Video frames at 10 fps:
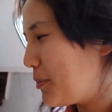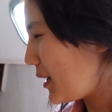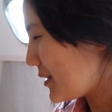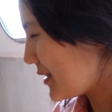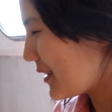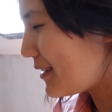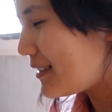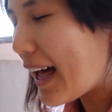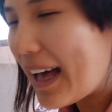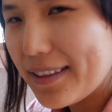but the
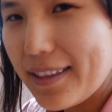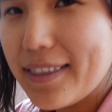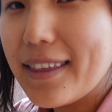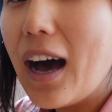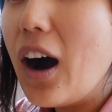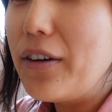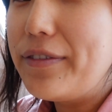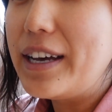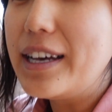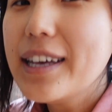length of
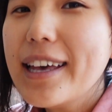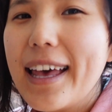it